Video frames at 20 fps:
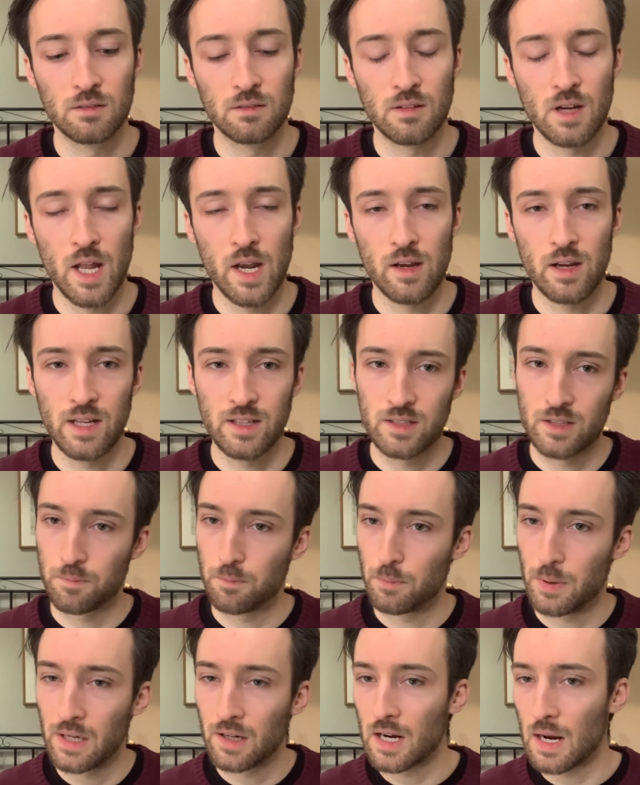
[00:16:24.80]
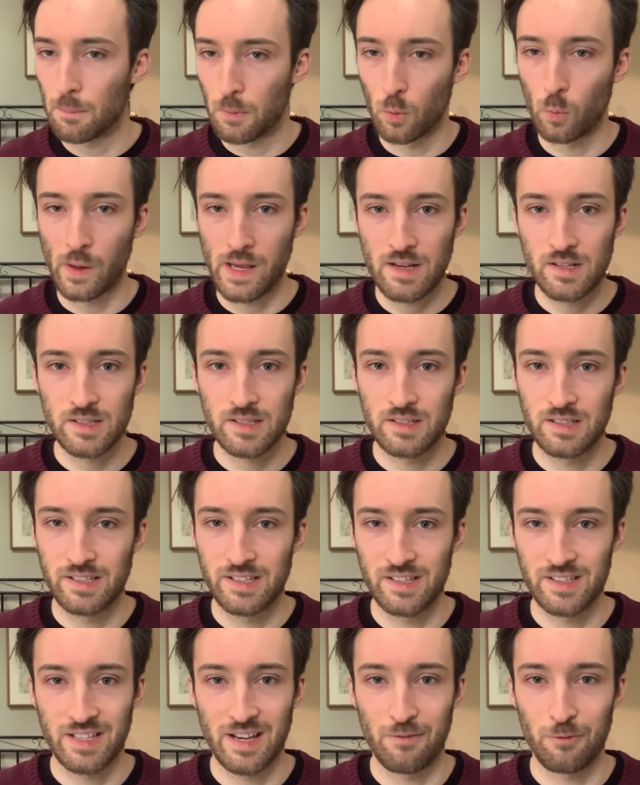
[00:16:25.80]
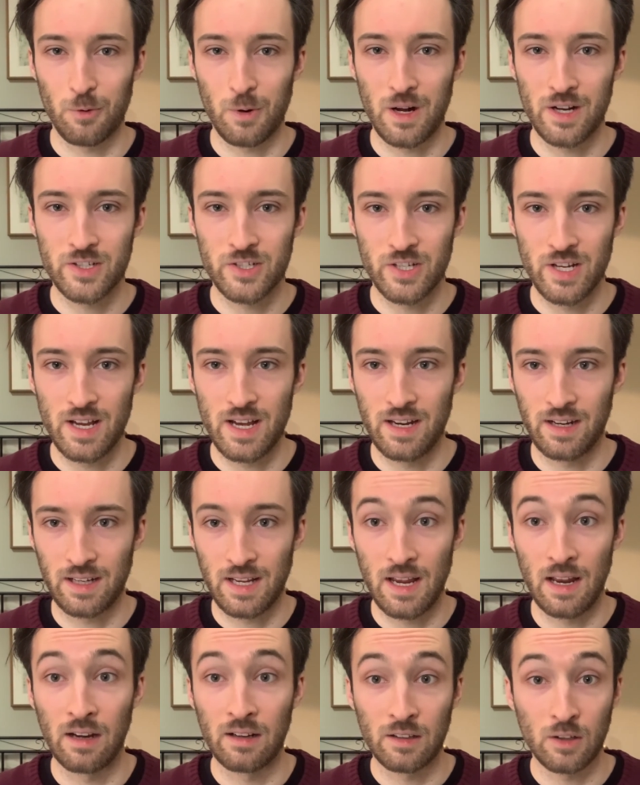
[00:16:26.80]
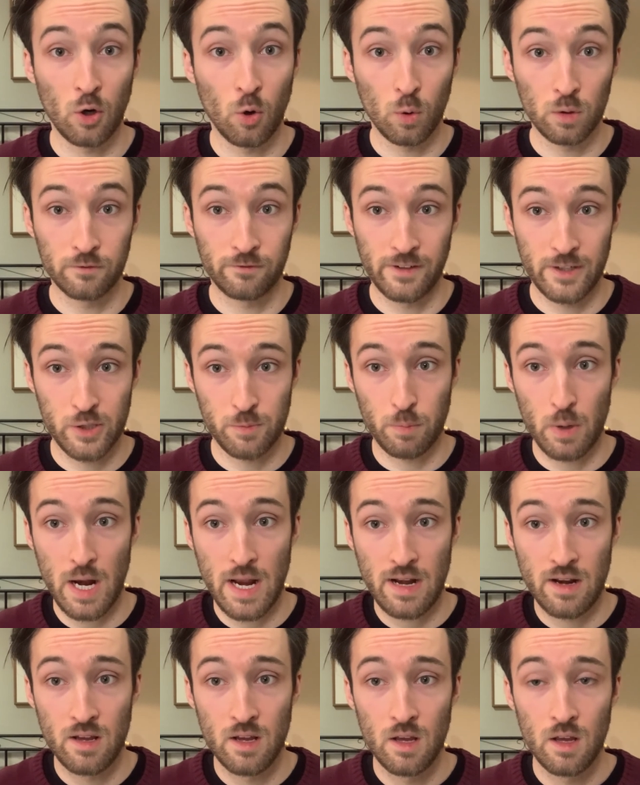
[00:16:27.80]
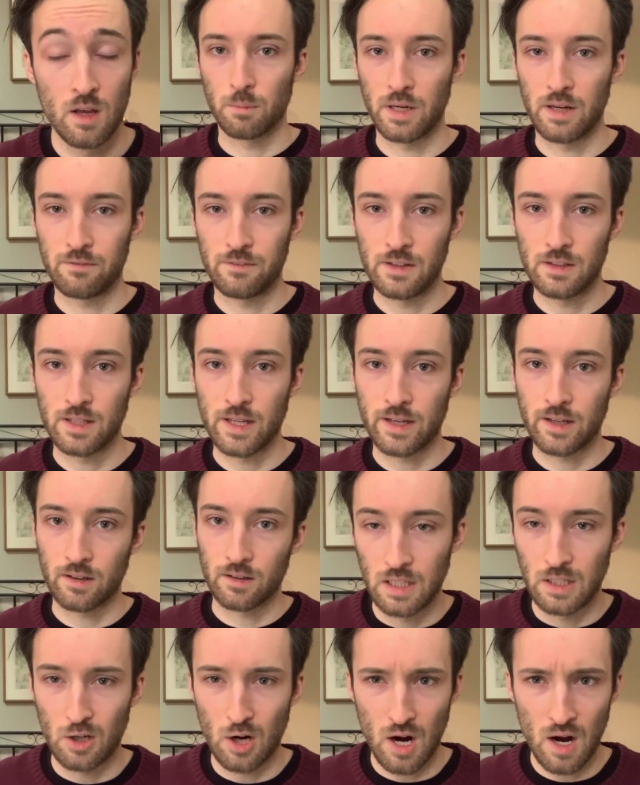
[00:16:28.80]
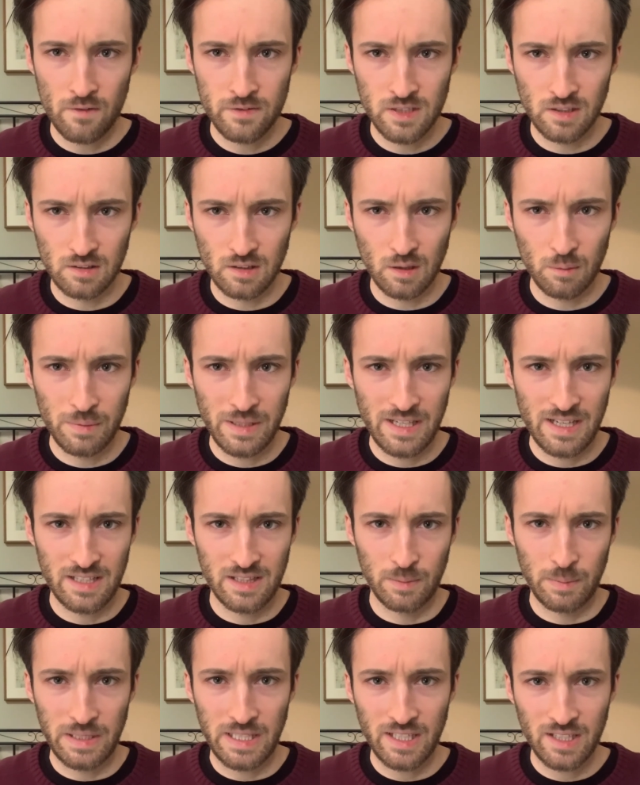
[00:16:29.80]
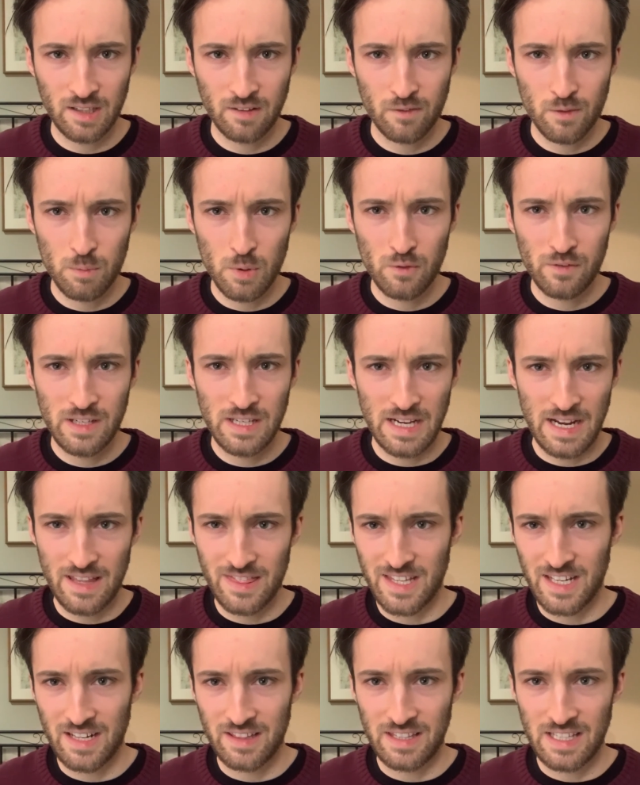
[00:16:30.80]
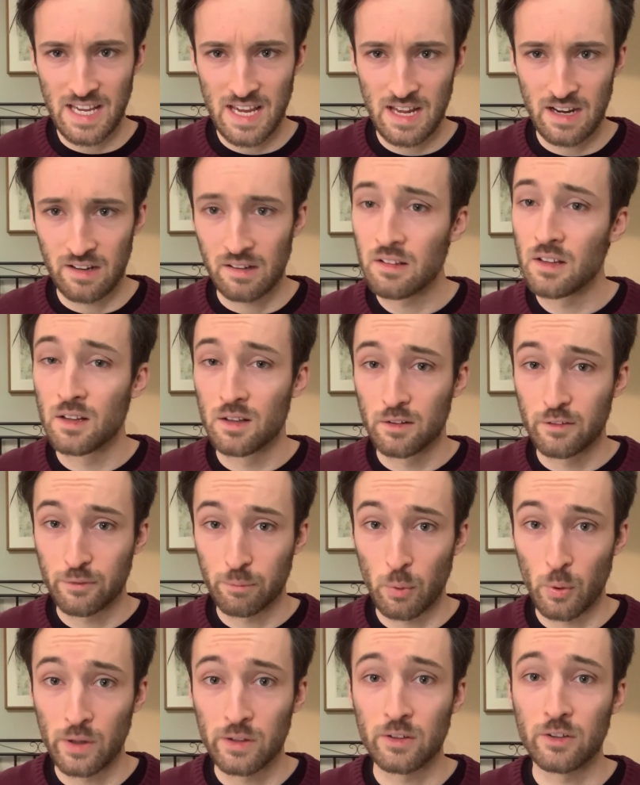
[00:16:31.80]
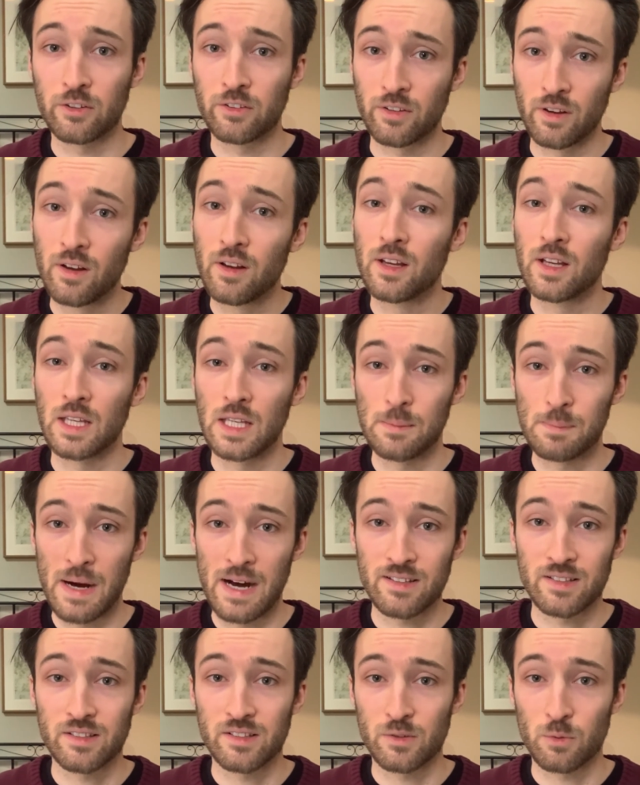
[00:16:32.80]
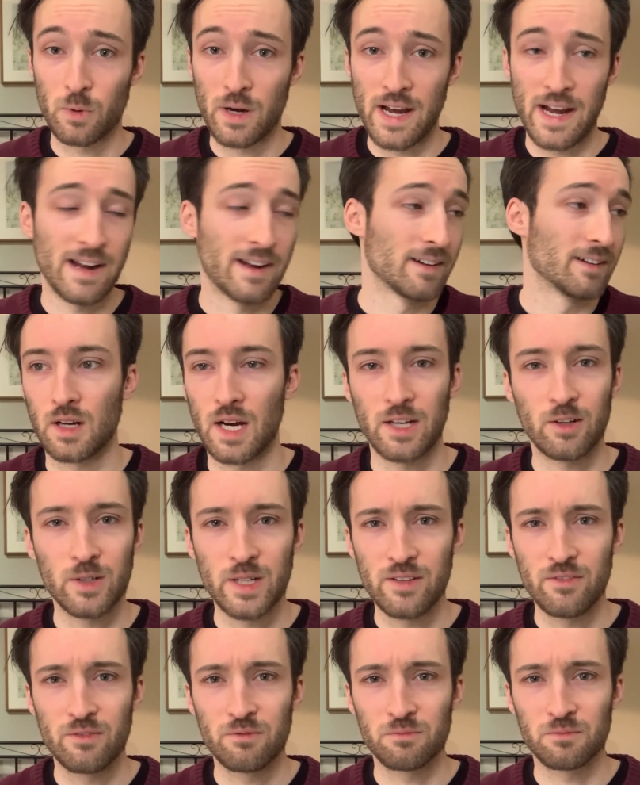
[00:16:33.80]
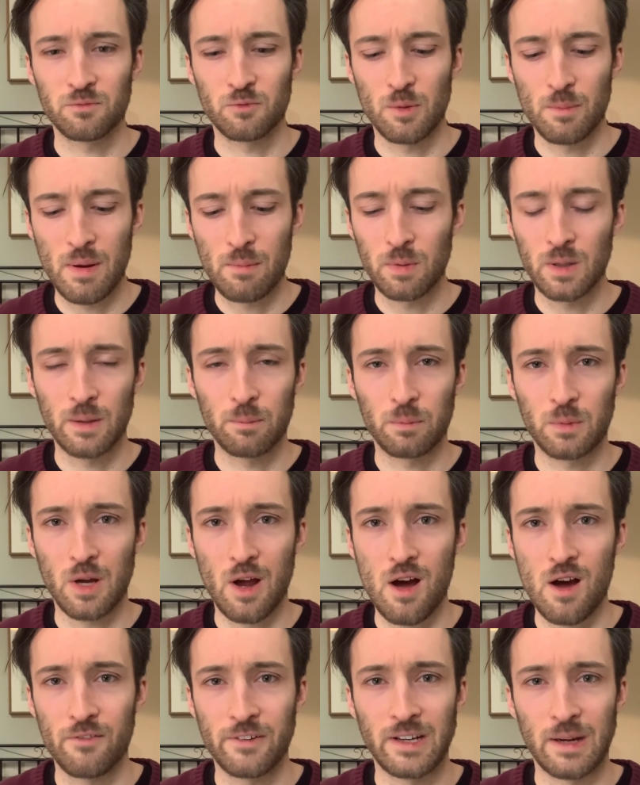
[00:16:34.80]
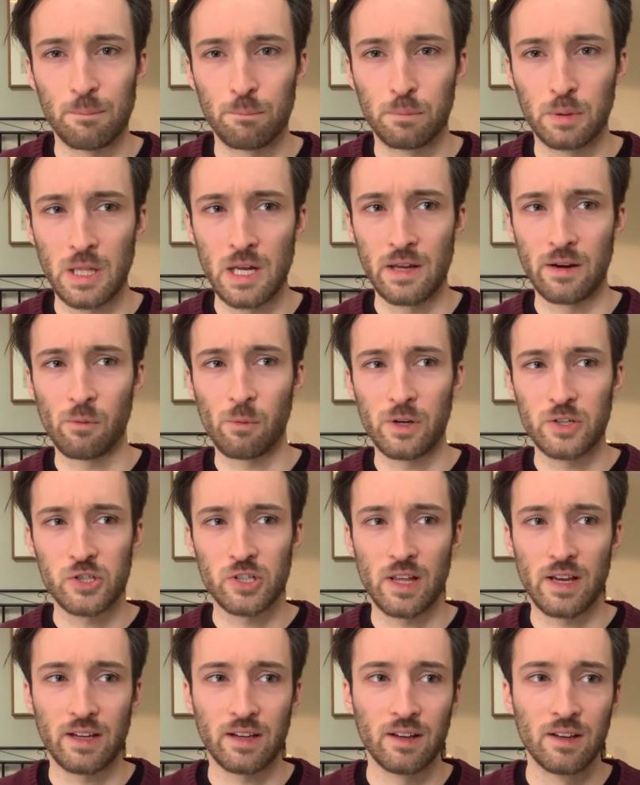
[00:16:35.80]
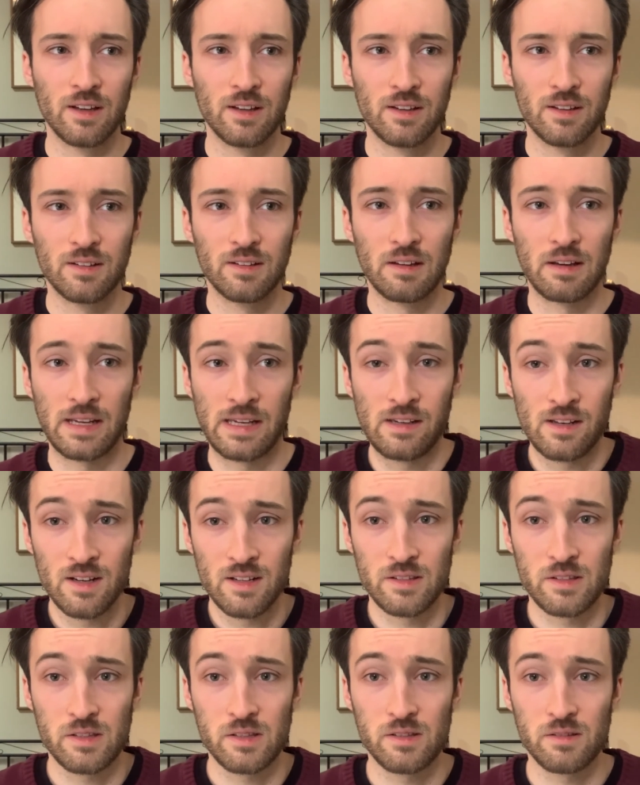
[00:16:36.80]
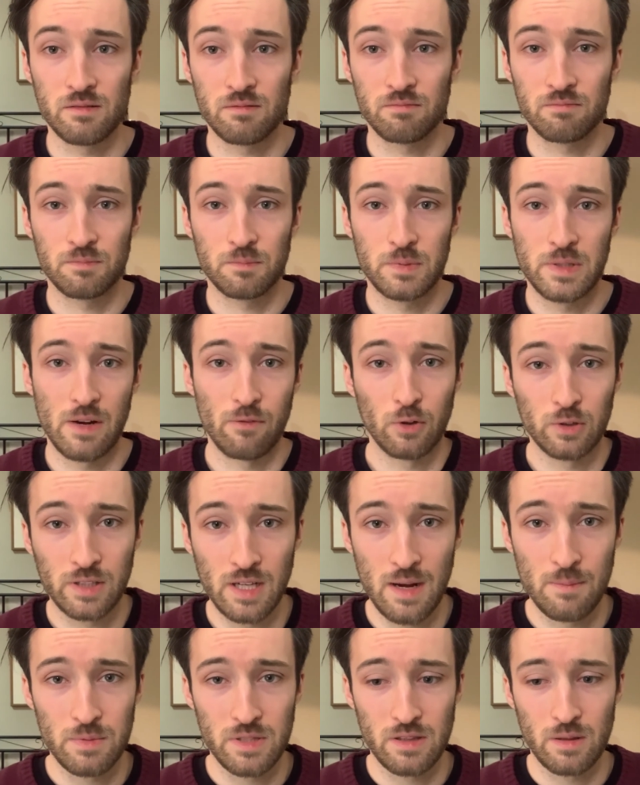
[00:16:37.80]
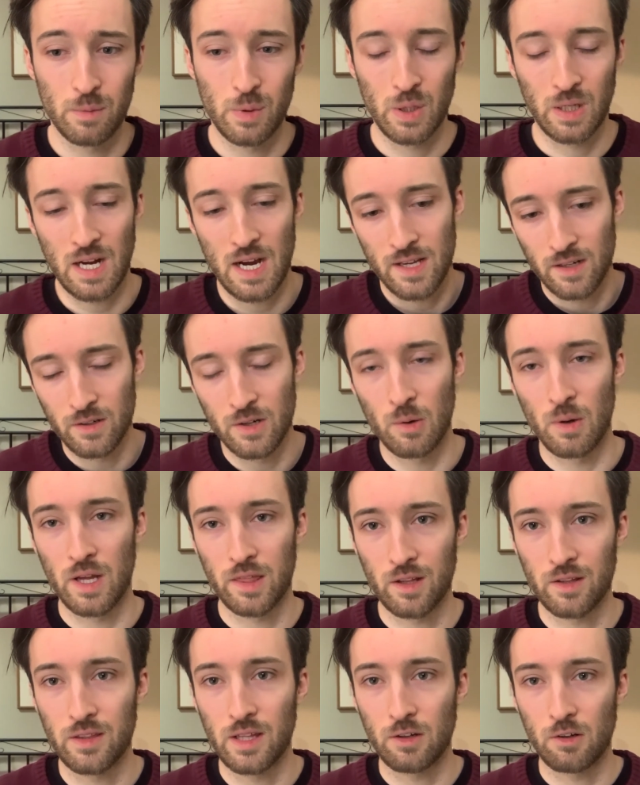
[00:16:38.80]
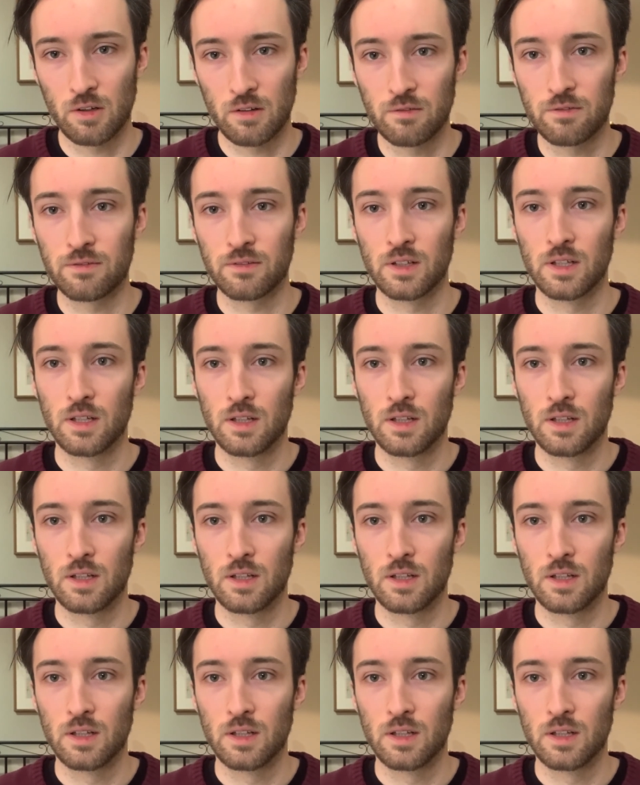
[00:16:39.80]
And it's been a couple weeks since I've watched it. And again, goldfish brain. But I feel like he coughs a little bit at the beginning of the movie, and then at the end, spoilers, he passes away. I don't even remember him coughing up blood, which, like, he does several times in the book. I don't know. I thought they could have